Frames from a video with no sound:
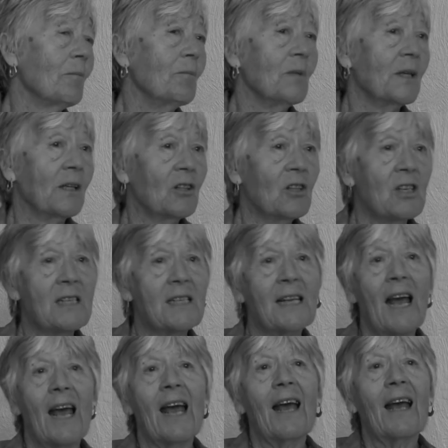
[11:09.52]
because
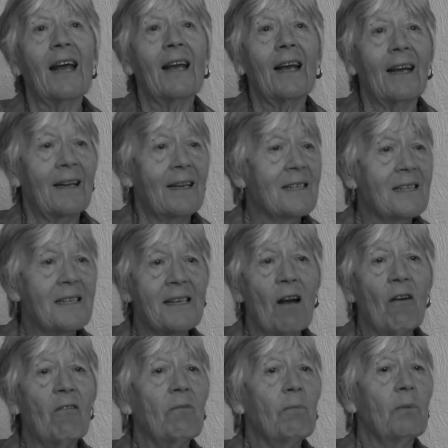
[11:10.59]
his
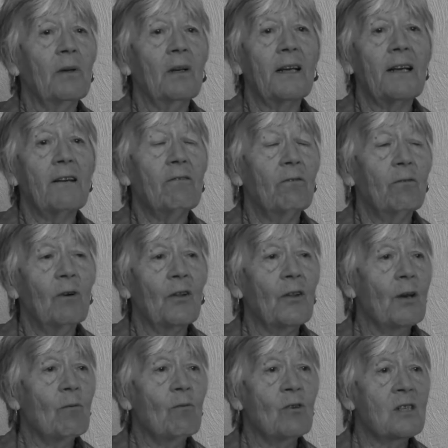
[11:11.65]
self-belief, well,
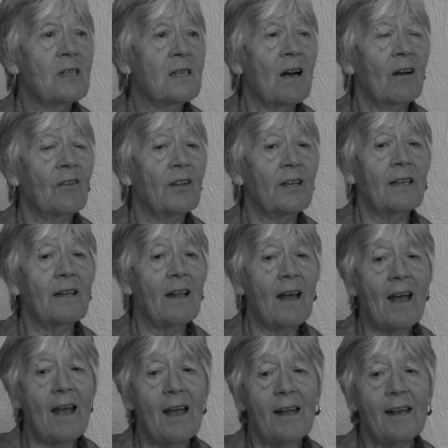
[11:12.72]
there was nothing
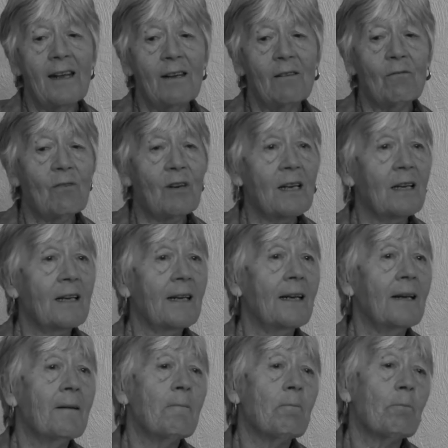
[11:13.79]
there. He really
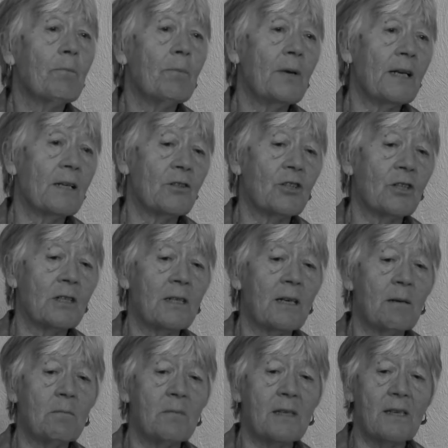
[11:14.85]
pictured
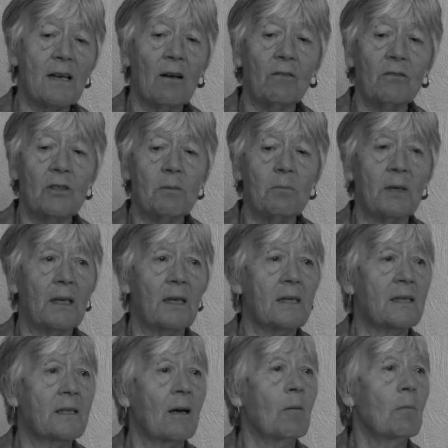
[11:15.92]
himself to be a
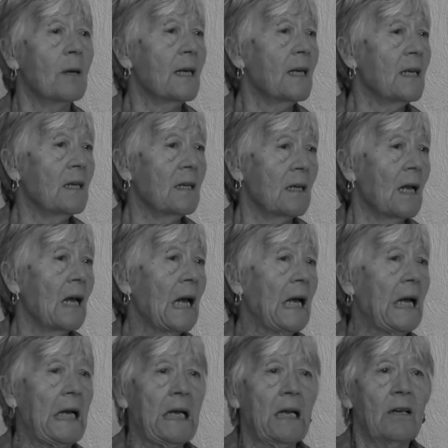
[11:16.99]
dummy,
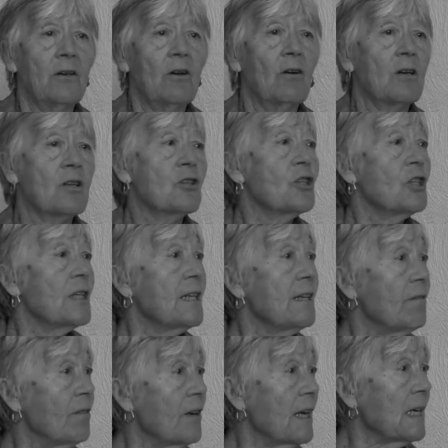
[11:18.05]
not
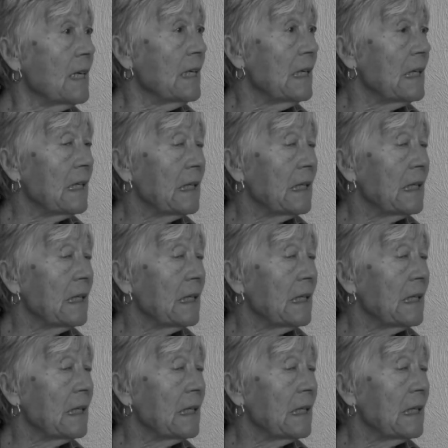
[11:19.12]
achieving.